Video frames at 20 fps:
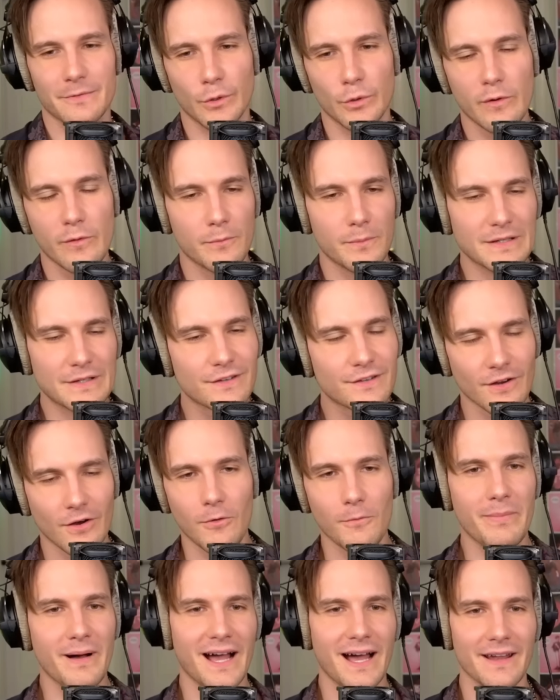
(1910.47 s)
the movie would be
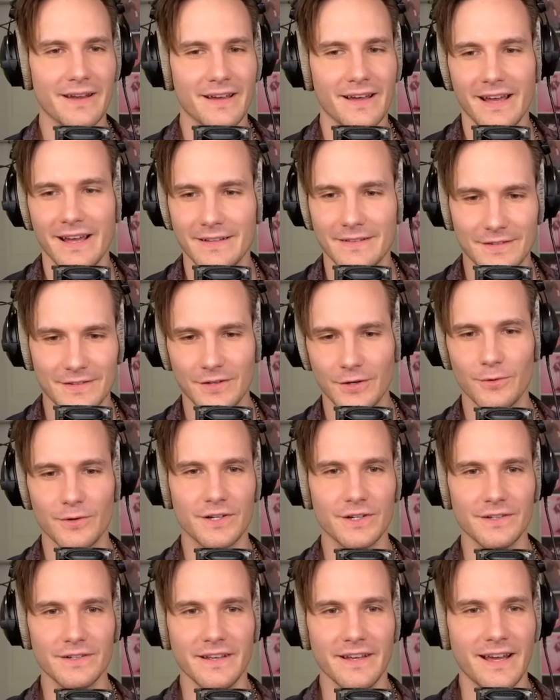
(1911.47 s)
so bad and so
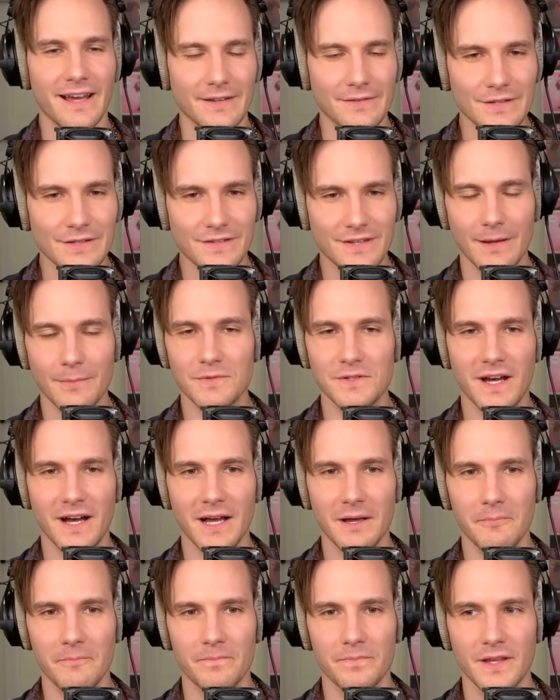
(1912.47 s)
good at the same
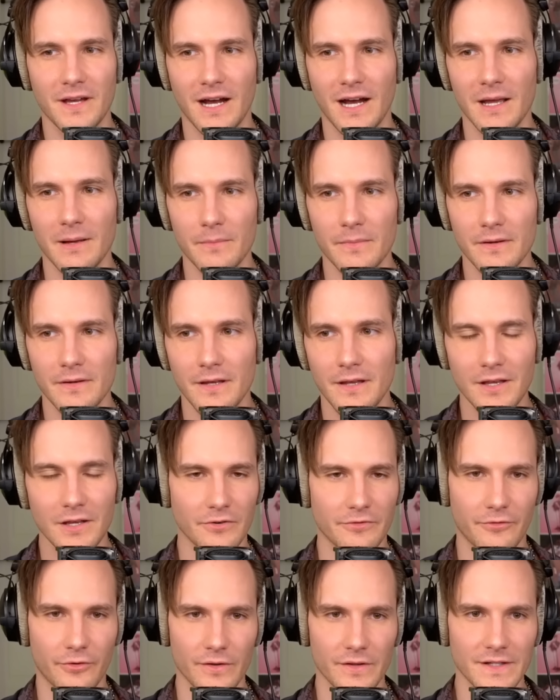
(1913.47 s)
time. I am
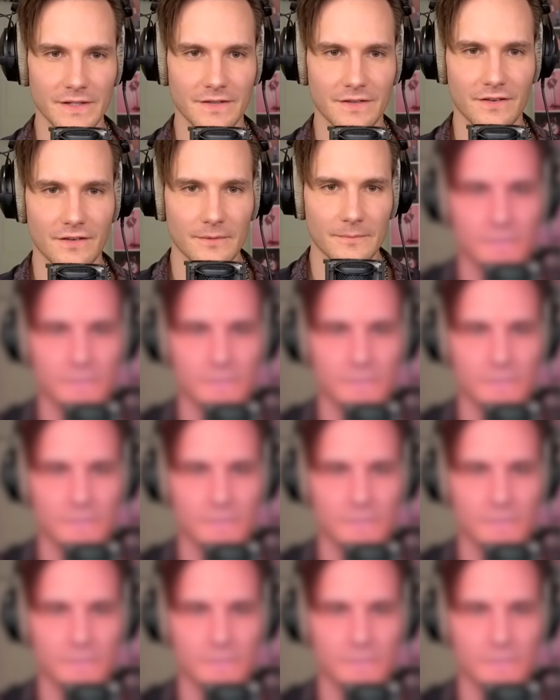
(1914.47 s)
here for this.